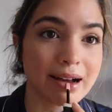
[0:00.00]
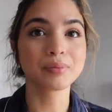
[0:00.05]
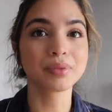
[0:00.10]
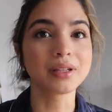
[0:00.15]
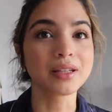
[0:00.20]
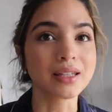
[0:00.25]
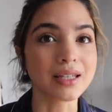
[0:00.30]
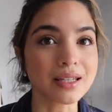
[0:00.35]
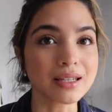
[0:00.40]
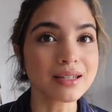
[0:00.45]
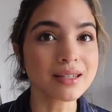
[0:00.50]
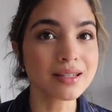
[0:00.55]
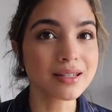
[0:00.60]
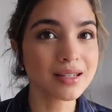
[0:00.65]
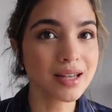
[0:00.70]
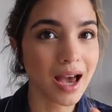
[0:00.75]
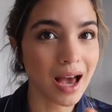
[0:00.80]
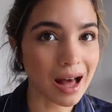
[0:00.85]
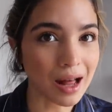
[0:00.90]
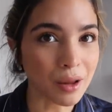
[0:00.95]
Please
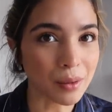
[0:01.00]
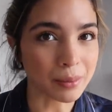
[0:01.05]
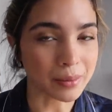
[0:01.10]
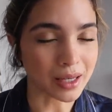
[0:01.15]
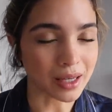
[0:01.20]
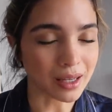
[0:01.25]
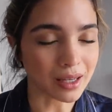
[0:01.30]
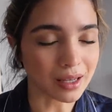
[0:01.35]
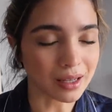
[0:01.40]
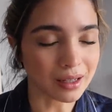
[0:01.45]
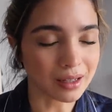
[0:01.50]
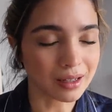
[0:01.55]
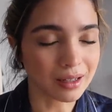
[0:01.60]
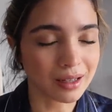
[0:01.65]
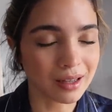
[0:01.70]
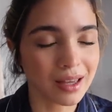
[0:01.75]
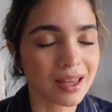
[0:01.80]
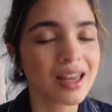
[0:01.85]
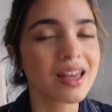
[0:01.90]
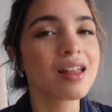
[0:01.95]
tell me
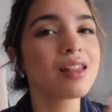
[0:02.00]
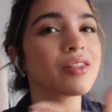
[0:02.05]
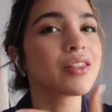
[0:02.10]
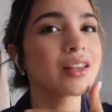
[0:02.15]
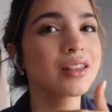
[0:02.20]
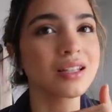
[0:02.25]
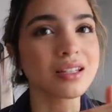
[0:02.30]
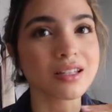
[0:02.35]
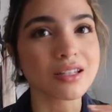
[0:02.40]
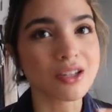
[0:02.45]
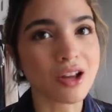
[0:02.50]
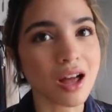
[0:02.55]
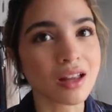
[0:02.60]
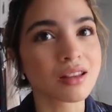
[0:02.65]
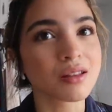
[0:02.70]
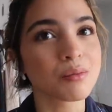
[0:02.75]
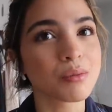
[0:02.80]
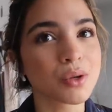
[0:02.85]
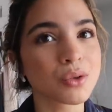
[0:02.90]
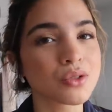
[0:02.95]
that this is not
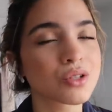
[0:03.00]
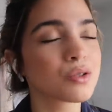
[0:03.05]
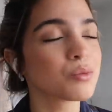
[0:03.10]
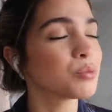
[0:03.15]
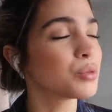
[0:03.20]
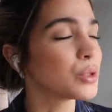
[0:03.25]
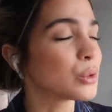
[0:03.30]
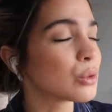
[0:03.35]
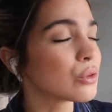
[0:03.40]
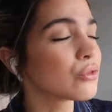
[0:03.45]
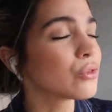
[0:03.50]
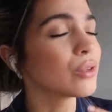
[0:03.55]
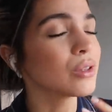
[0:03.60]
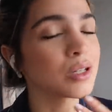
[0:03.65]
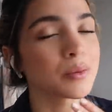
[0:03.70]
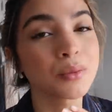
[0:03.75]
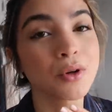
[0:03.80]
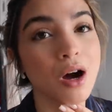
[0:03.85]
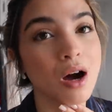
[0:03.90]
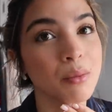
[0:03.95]
the most beautiful
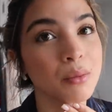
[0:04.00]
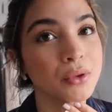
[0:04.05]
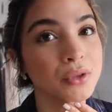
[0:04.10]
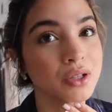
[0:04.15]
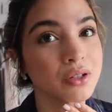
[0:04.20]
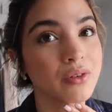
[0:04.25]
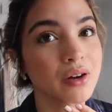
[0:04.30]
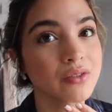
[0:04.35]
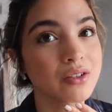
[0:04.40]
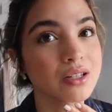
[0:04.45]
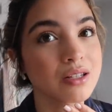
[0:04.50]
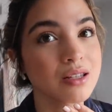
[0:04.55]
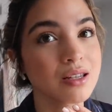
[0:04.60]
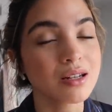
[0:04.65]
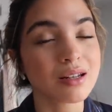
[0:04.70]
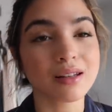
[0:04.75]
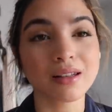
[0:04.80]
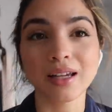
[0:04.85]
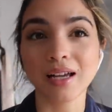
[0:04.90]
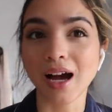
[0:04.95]
lip combo you've ever
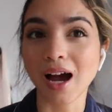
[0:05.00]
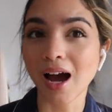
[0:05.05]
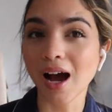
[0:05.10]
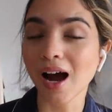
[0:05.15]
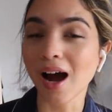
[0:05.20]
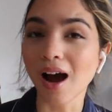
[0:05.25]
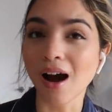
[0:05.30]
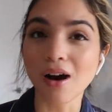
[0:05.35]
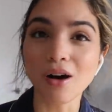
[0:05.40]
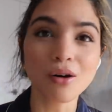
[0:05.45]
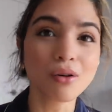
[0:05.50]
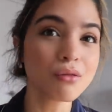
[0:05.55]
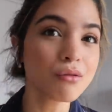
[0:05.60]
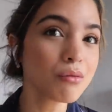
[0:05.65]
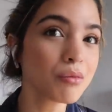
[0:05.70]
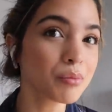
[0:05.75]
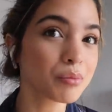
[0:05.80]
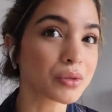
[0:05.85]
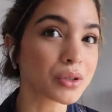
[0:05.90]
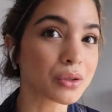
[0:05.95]
seen. Like,
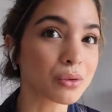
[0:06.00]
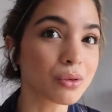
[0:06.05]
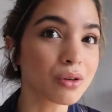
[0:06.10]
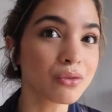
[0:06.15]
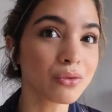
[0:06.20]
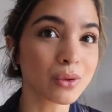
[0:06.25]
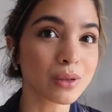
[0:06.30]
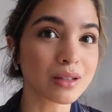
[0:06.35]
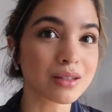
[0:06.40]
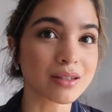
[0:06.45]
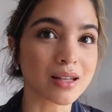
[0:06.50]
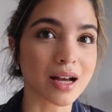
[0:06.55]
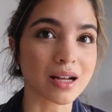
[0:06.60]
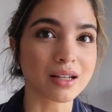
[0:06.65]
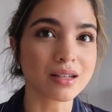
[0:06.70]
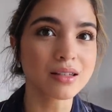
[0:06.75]
how beautiful is that?